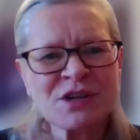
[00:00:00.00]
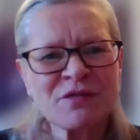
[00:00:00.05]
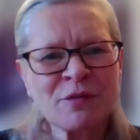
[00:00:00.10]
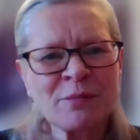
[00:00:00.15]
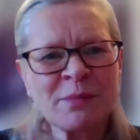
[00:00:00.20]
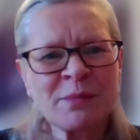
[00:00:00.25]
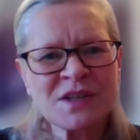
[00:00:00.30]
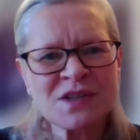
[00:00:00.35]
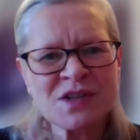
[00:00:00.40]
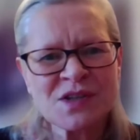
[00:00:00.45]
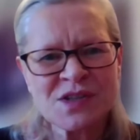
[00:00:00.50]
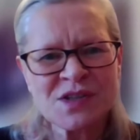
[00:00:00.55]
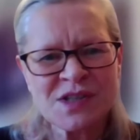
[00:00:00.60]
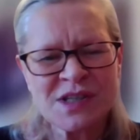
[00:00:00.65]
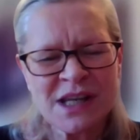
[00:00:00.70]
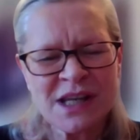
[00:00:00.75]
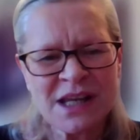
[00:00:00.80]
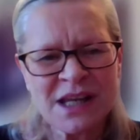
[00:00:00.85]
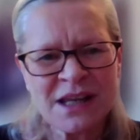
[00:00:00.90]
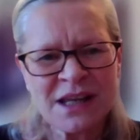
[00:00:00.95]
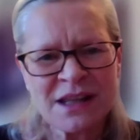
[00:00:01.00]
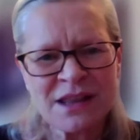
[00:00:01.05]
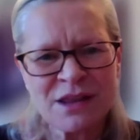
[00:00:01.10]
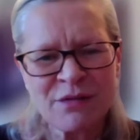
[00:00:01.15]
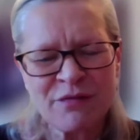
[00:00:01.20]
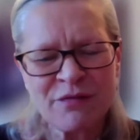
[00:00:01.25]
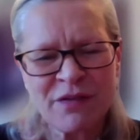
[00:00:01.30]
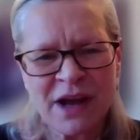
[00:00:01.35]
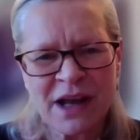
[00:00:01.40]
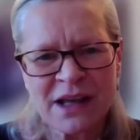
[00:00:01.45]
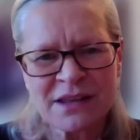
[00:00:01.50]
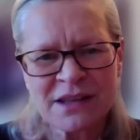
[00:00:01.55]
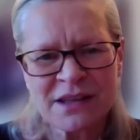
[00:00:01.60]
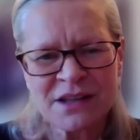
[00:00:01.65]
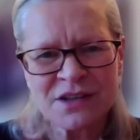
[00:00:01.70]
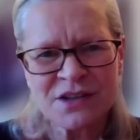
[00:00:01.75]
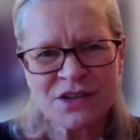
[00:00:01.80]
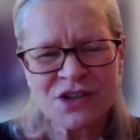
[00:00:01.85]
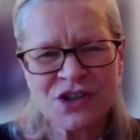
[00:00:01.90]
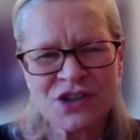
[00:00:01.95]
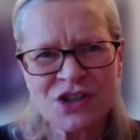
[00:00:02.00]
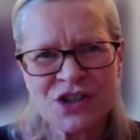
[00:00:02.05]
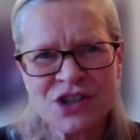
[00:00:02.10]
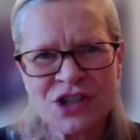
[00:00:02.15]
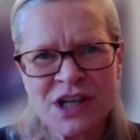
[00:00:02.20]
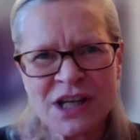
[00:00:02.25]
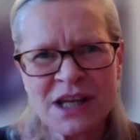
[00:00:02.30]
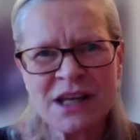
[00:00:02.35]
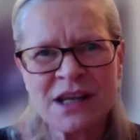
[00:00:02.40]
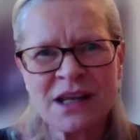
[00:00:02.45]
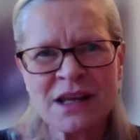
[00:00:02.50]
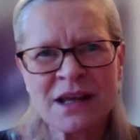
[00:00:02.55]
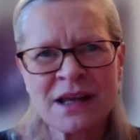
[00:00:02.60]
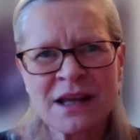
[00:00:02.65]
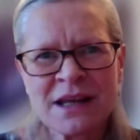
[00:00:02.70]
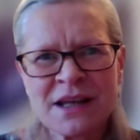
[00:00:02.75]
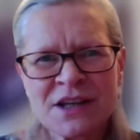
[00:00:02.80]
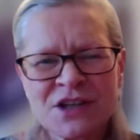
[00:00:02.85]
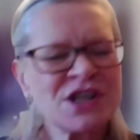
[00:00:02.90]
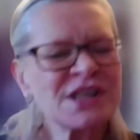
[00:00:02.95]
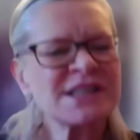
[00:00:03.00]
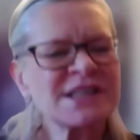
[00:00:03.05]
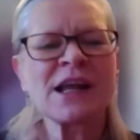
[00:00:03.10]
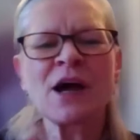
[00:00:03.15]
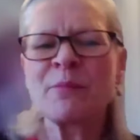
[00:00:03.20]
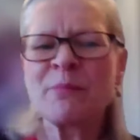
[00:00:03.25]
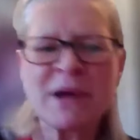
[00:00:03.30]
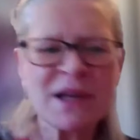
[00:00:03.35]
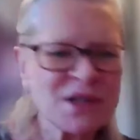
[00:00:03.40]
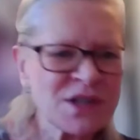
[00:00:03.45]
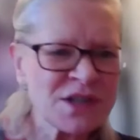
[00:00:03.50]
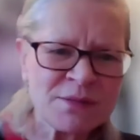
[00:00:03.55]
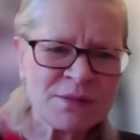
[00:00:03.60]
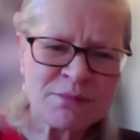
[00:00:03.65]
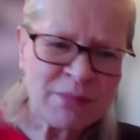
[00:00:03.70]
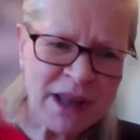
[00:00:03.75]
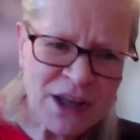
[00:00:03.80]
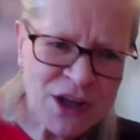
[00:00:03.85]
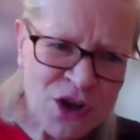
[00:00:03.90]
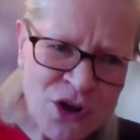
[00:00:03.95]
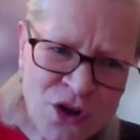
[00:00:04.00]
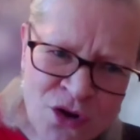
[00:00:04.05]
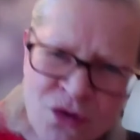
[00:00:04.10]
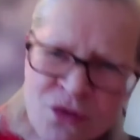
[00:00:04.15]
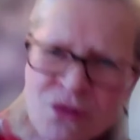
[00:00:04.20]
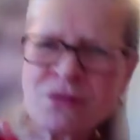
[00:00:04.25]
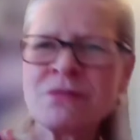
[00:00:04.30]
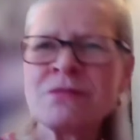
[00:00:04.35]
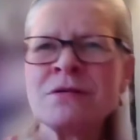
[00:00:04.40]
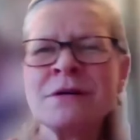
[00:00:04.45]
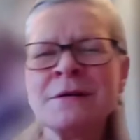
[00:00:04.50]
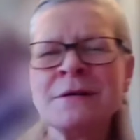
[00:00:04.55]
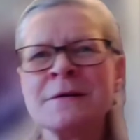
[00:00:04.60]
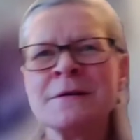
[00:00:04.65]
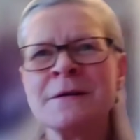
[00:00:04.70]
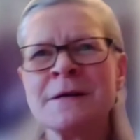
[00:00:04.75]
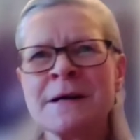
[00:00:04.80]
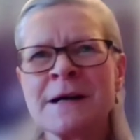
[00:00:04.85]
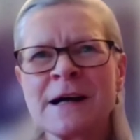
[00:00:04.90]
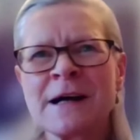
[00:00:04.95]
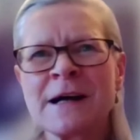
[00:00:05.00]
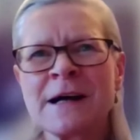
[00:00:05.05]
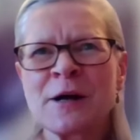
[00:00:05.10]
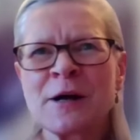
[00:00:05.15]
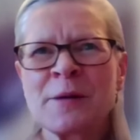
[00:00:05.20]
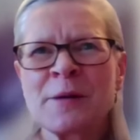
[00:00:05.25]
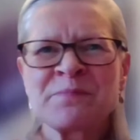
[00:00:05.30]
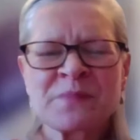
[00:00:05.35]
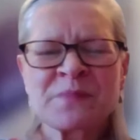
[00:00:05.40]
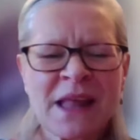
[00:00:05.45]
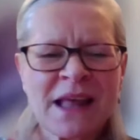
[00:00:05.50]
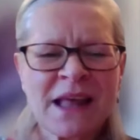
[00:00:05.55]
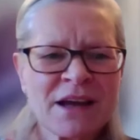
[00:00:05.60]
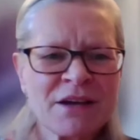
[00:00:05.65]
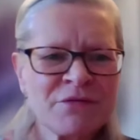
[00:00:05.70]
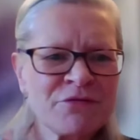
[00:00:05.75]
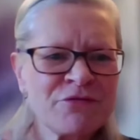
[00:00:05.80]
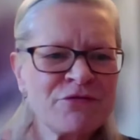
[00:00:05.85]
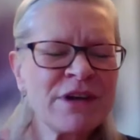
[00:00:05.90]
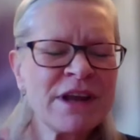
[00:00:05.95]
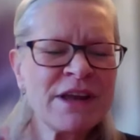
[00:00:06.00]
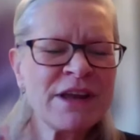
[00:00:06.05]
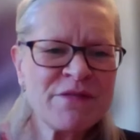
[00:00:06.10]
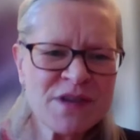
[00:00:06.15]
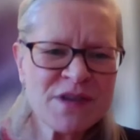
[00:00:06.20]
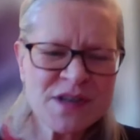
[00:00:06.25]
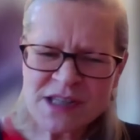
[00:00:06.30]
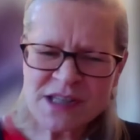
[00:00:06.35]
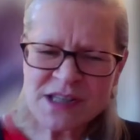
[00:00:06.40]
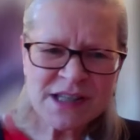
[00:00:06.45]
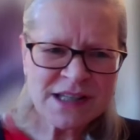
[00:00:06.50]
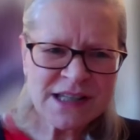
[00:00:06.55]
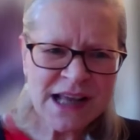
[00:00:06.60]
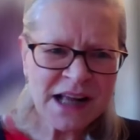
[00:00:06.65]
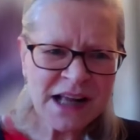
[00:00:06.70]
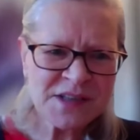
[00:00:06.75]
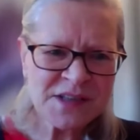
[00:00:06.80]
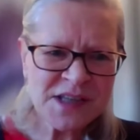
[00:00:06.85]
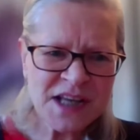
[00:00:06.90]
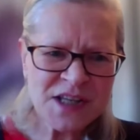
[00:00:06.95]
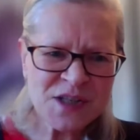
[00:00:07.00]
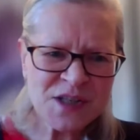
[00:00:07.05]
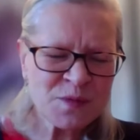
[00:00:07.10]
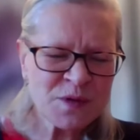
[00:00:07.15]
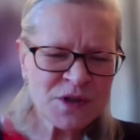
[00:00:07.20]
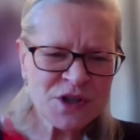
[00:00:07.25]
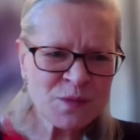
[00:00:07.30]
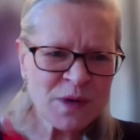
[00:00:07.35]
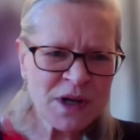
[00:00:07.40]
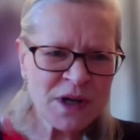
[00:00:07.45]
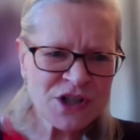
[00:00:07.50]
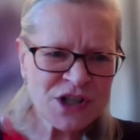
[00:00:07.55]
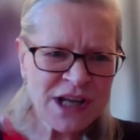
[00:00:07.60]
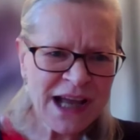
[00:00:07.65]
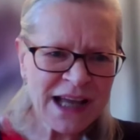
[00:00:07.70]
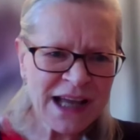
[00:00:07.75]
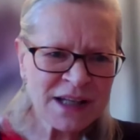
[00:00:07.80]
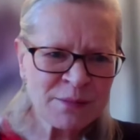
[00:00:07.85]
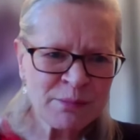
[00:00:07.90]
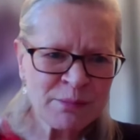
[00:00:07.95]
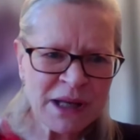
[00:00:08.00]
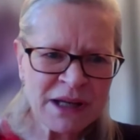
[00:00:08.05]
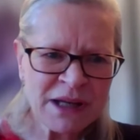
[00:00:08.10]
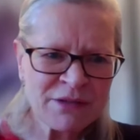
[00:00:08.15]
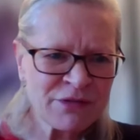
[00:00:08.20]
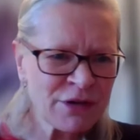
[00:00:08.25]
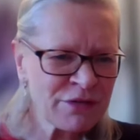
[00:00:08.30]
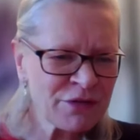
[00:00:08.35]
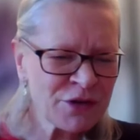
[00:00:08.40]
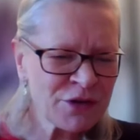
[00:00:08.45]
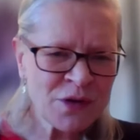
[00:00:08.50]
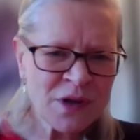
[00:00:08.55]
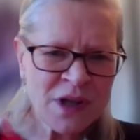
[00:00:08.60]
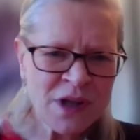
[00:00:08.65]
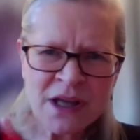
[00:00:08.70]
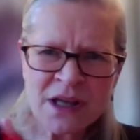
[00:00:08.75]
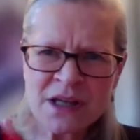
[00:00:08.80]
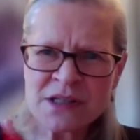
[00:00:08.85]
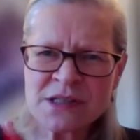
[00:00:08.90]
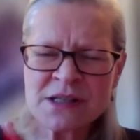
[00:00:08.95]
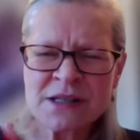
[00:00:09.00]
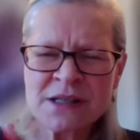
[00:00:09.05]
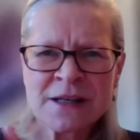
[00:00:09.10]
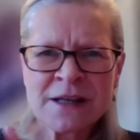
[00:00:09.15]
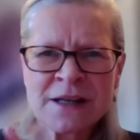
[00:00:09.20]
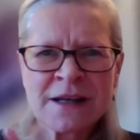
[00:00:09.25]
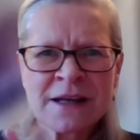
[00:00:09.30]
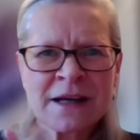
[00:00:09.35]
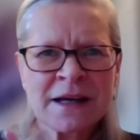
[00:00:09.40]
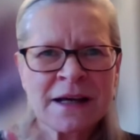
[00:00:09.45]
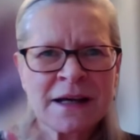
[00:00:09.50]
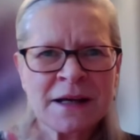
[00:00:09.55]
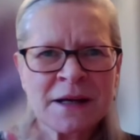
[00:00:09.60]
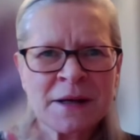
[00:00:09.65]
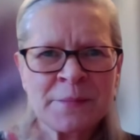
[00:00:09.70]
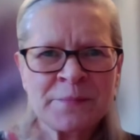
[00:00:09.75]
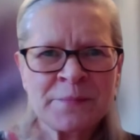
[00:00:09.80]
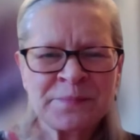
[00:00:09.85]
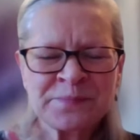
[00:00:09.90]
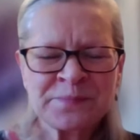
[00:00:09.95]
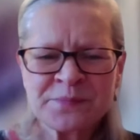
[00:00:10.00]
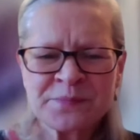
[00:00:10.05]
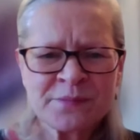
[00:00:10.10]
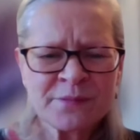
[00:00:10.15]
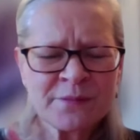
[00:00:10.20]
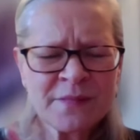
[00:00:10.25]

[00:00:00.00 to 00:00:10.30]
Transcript: for me to see the fact that she she's now met met you, um, revisited Alsace, which where she hadn't been for a few years. Um,